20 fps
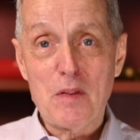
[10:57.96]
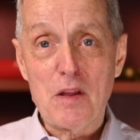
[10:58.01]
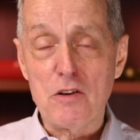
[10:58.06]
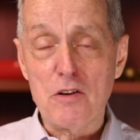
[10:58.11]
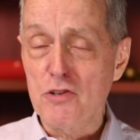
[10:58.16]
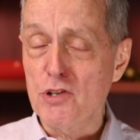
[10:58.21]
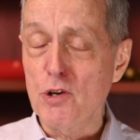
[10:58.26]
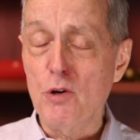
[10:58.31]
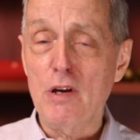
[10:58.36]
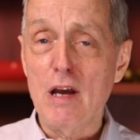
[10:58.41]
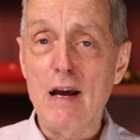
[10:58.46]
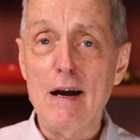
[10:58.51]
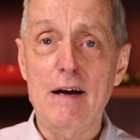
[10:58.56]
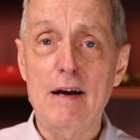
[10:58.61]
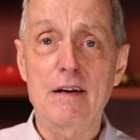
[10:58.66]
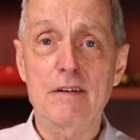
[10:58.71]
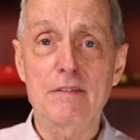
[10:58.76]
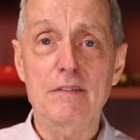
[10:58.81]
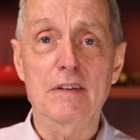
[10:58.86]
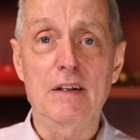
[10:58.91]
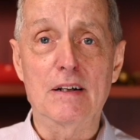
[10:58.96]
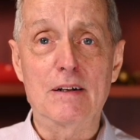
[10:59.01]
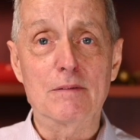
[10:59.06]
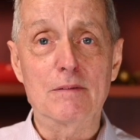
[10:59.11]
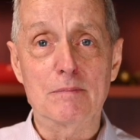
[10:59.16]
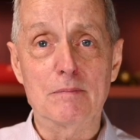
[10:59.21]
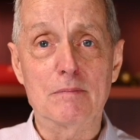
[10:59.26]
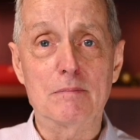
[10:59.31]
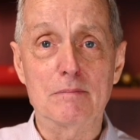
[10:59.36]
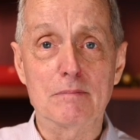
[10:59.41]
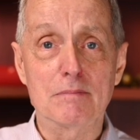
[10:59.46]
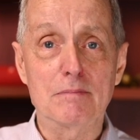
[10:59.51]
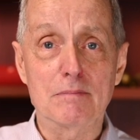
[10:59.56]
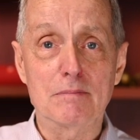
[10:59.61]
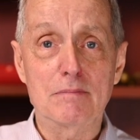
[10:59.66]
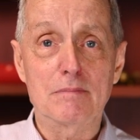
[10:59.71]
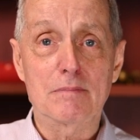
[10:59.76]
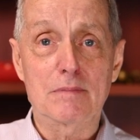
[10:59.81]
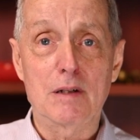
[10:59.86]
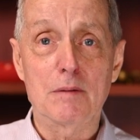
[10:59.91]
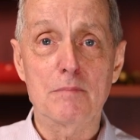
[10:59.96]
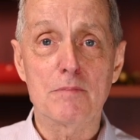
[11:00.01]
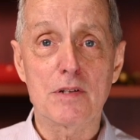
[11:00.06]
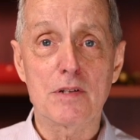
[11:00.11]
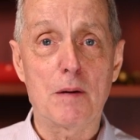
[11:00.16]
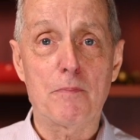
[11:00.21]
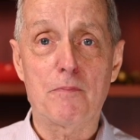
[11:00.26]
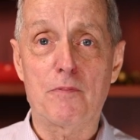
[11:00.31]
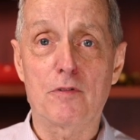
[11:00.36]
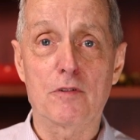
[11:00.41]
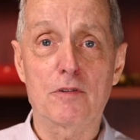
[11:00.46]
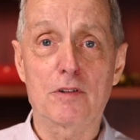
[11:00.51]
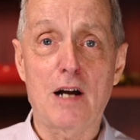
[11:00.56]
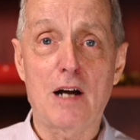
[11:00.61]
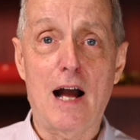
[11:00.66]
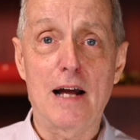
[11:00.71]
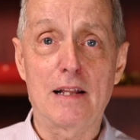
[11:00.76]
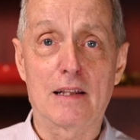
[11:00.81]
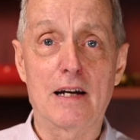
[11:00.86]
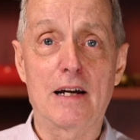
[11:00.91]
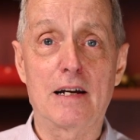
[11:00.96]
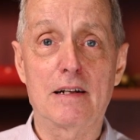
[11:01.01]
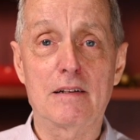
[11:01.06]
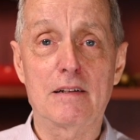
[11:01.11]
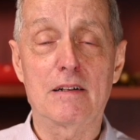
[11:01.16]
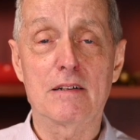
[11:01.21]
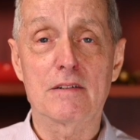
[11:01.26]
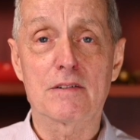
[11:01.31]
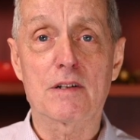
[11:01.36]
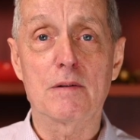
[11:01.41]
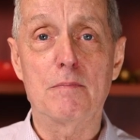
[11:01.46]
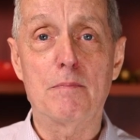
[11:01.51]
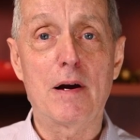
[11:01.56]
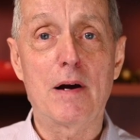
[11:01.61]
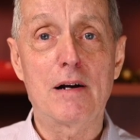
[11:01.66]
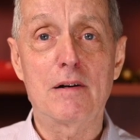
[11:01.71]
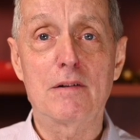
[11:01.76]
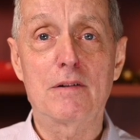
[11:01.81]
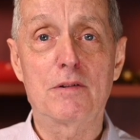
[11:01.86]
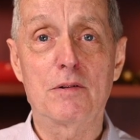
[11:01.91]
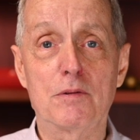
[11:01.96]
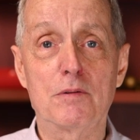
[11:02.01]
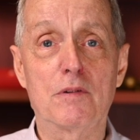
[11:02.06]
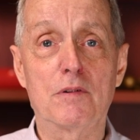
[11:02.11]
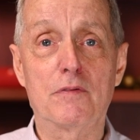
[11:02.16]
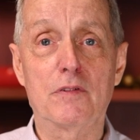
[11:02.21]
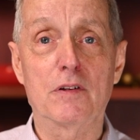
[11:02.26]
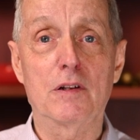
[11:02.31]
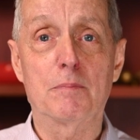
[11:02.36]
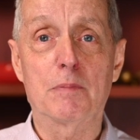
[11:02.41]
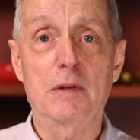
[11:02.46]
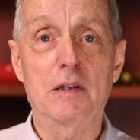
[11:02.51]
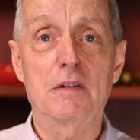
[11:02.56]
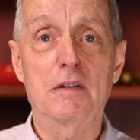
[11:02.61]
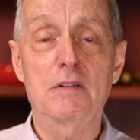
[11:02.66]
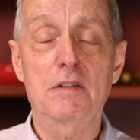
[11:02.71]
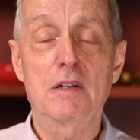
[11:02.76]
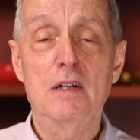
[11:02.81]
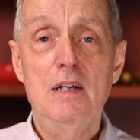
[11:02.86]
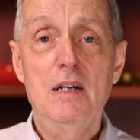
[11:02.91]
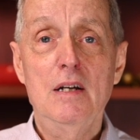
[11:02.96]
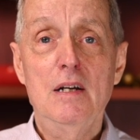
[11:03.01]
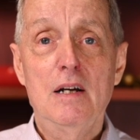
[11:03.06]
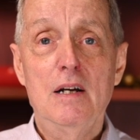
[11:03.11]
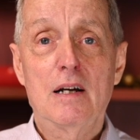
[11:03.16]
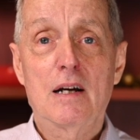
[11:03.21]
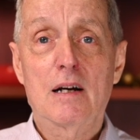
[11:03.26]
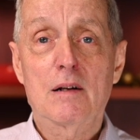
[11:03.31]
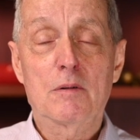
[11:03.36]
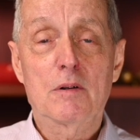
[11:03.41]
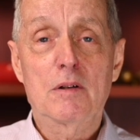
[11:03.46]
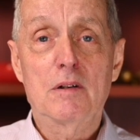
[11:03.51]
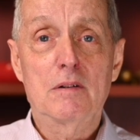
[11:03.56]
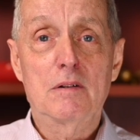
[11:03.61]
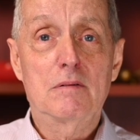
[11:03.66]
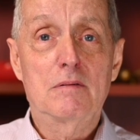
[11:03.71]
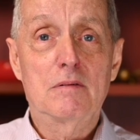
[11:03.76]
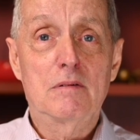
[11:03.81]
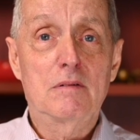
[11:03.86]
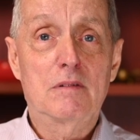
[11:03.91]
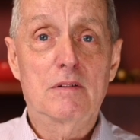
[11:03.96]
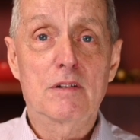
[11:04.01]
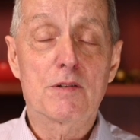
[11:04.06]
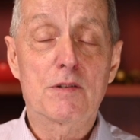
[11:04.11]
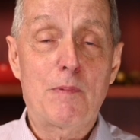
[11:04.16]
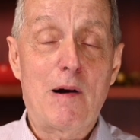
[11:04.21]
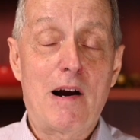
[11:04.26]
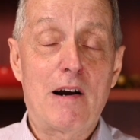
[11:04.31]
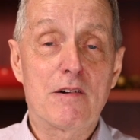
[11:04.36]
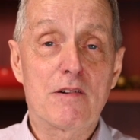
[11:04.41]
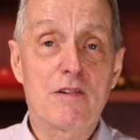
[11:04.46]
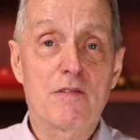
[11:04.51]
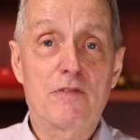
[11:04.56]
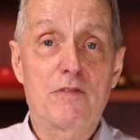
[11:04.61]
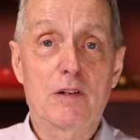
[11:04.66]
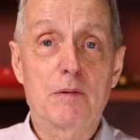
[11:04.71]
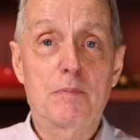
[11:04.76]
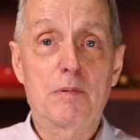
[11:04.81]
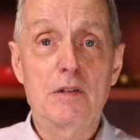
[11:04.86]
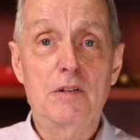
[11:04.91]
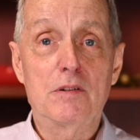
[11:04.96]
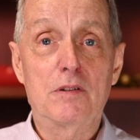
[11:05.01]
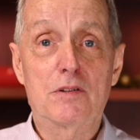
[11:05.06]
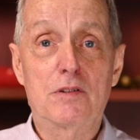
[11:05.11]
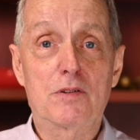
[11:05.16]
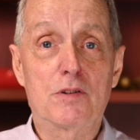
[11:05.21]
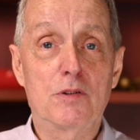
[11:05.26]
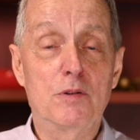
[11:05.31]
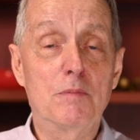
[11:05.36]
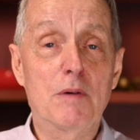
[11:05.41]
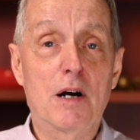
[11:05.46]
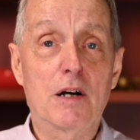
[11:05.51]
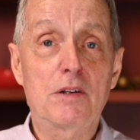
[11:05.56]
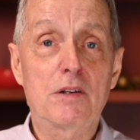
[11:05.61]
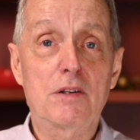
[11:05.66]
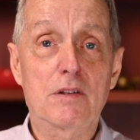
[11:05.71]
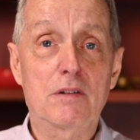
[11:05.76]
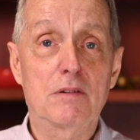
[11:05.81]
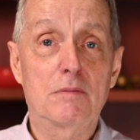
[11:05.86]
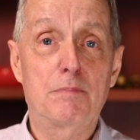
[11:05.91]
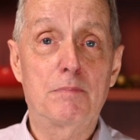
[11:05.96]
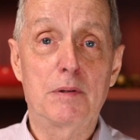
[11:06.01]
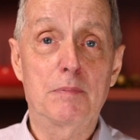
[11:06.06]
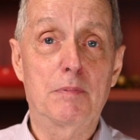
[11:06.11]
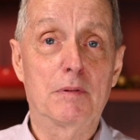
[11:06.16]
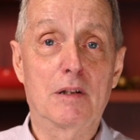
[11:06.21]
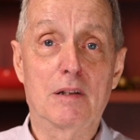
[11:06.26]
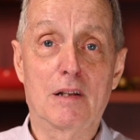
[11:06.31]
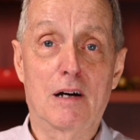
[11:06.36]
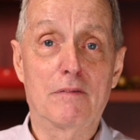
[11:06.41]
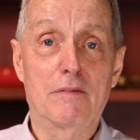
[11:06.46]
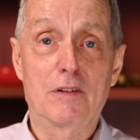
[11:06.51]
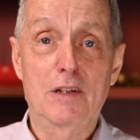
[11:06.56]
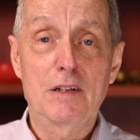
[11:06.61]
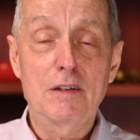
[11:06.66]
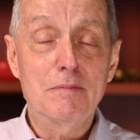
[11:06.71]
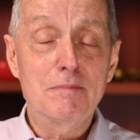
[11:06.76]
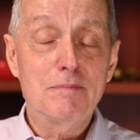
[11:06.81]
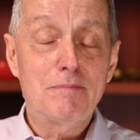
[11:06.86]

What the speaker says: So yeah, you know, thumbs up for Thailand as compared the Philippines. I don't want to disparage the Philippines too much. The people are lovely.